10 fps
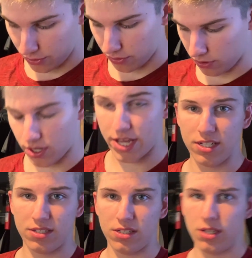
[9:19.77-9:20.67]
They're a little
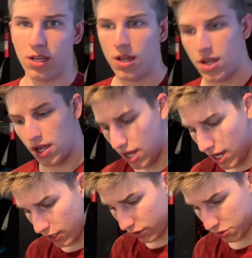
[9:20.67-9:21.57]
hazy.
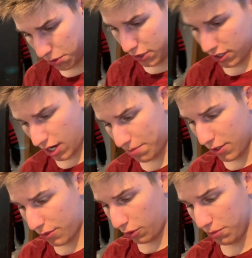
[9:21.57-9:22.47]
It looks pretty good. I'm going
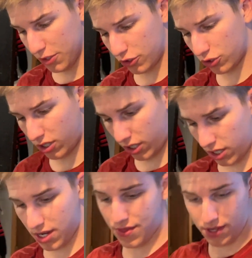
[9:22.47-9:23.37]
to throw them in the truck
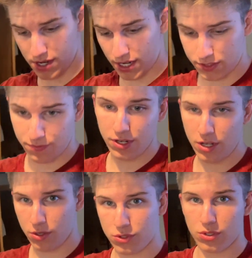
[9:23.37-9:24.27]
in the next
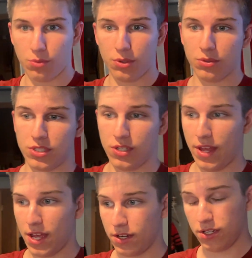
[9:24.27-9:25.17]
video, so we will see
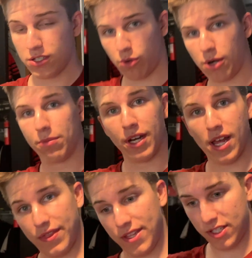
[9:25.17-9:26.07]
that. This is where I'm going
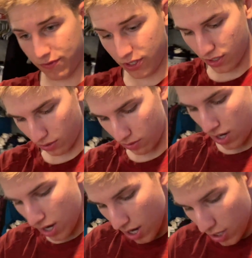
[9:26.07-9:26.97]
to end this video.
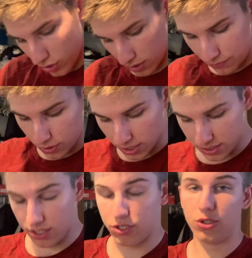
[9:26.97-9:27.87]
So if you guys
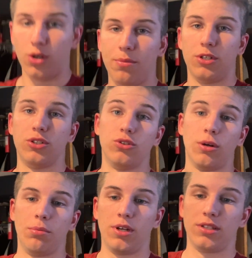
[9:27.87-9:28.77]
did enjoy, make sure you
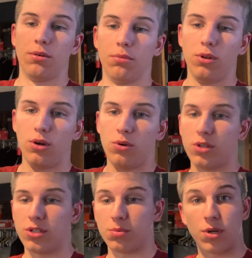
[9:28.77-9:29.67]
drop a like down below.
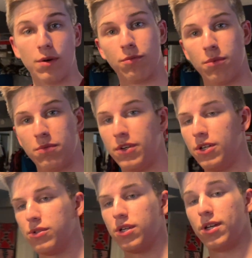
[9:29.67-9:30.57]
Subscribe for more
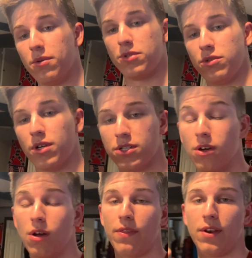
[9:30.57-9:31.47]
videos, and I'll see you guys
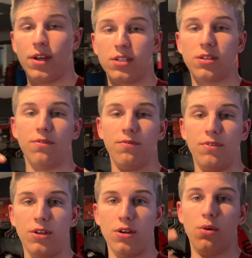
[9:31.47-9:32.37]
all in the next
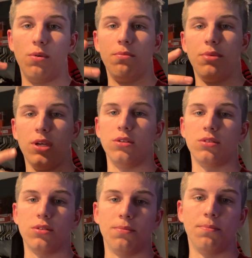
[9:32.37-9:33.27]
video. Peace.